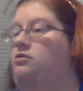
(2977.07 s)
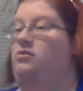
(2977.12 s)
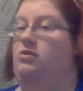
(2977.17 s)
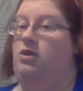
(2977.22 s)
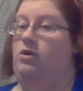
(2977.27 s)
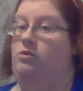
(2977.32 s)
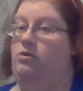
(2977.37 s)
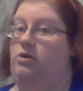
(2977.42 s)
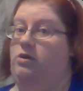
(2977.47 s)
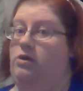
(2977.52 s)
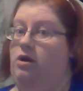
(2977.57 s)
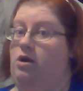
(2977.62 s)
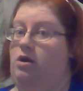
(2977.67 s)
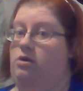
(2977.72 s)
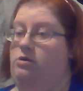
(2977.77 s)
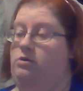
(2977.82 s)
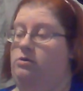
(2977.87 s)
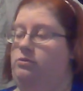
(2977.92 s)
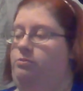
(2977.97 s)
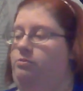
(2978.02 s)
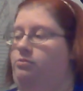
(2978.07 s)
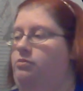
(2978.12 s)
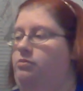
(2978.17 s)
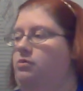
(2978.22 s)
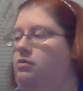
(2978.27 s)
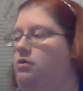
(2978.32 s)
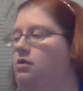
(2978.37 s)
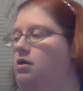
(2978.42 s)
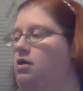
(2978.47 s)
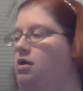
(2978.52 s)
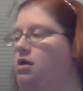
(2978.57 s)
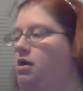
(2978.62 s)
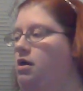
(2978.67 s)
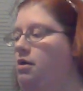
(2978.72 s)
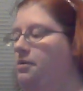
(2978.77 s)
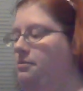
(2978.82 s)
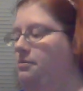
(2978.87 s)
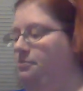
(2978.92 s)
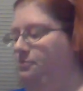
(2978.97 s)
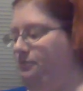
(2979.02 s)
There really aren't.
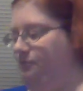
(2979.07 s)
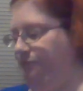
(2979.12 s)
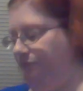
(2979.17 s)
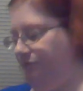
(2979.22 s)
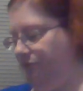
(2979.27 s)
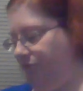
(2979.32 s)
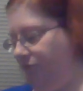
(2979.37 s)
And